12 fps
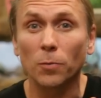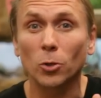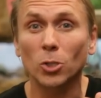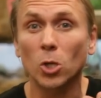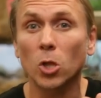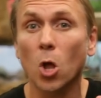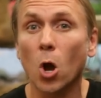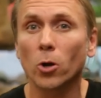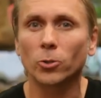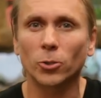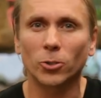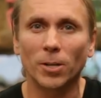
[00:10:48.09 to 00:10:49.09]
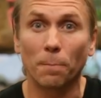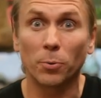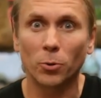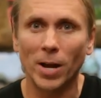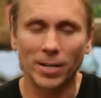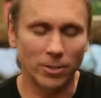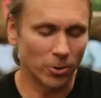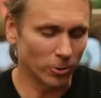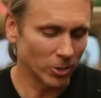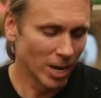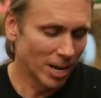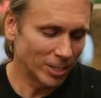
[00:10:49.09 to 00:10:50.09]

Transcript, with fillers: look larger to predators,